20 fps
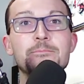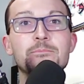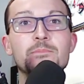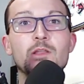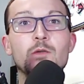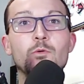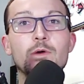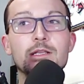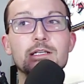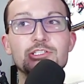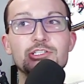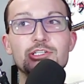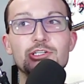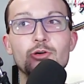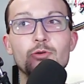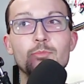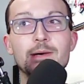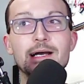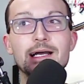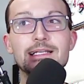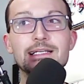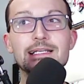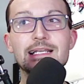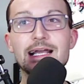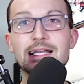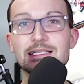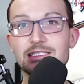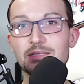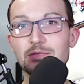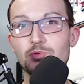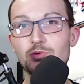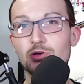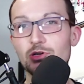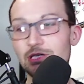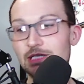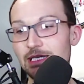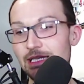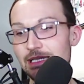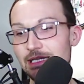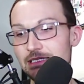when Joe Biden has to
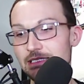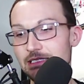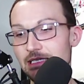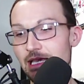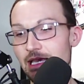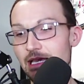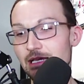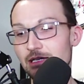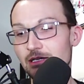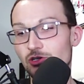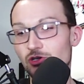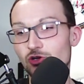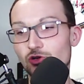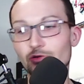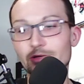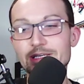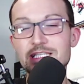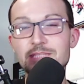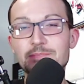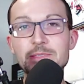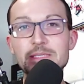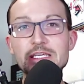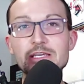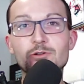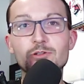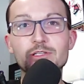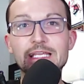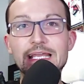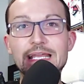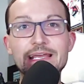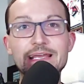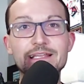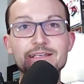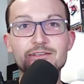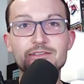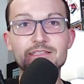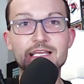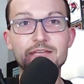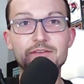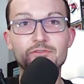put his crispy old hand
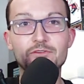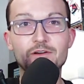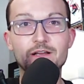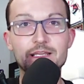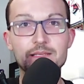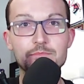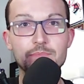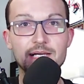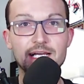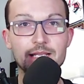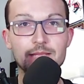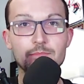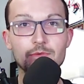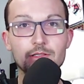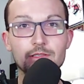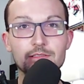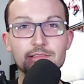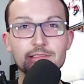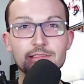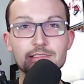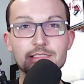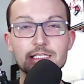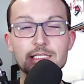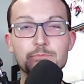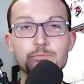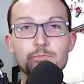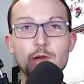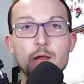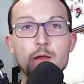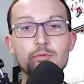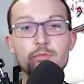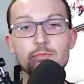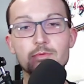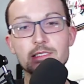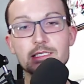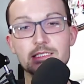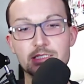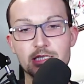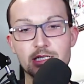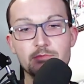on that fucking Bible. He
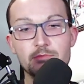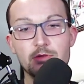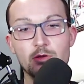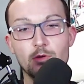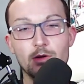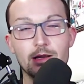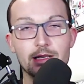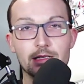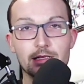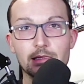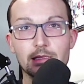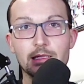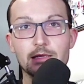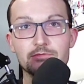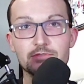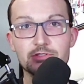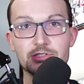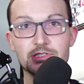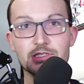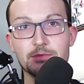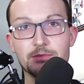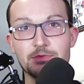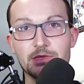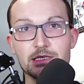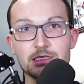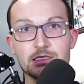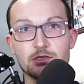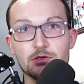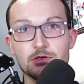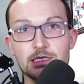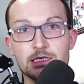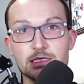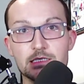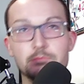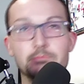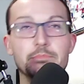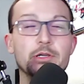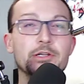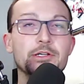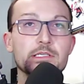probably is going to be wearing gloves or something so it
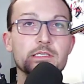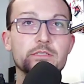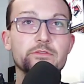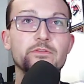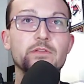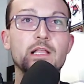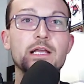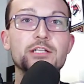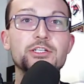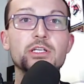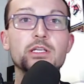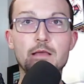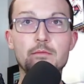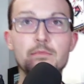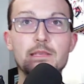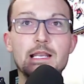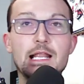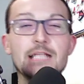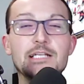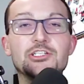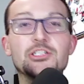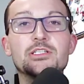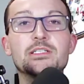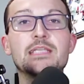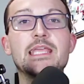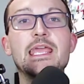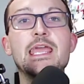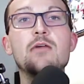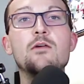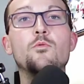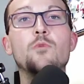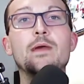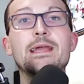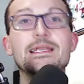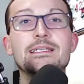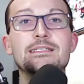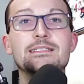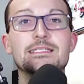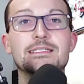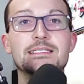doesn't burn his flesh, but I just can't
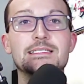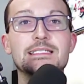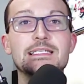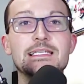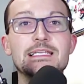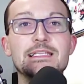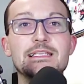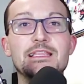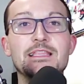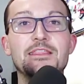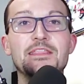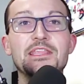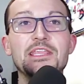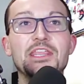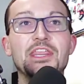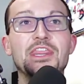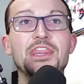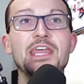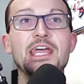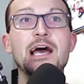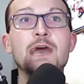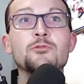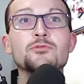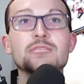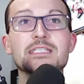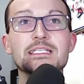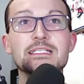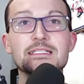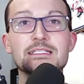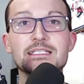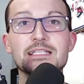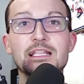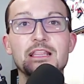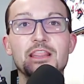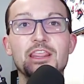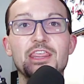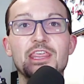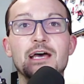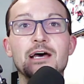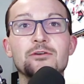wait to see the thousands
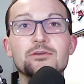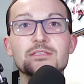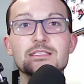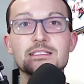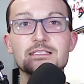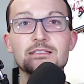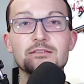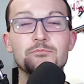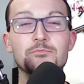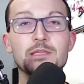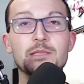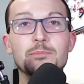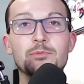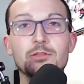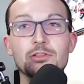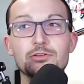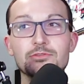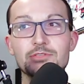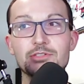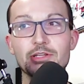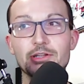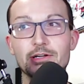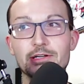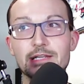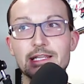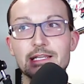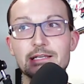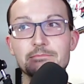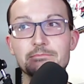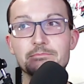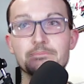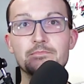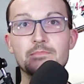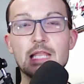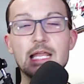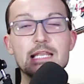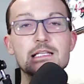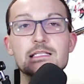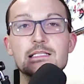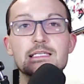and thousands of people who turn in.
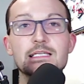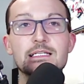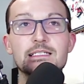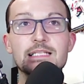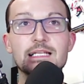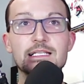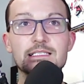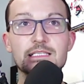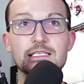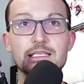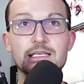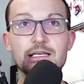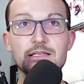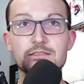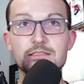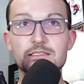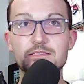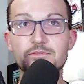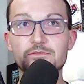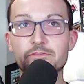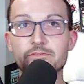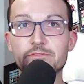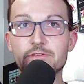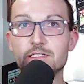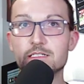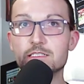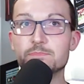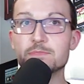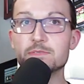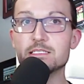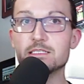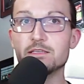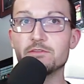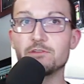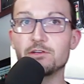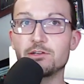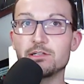I didn't say tens of thousands for very specific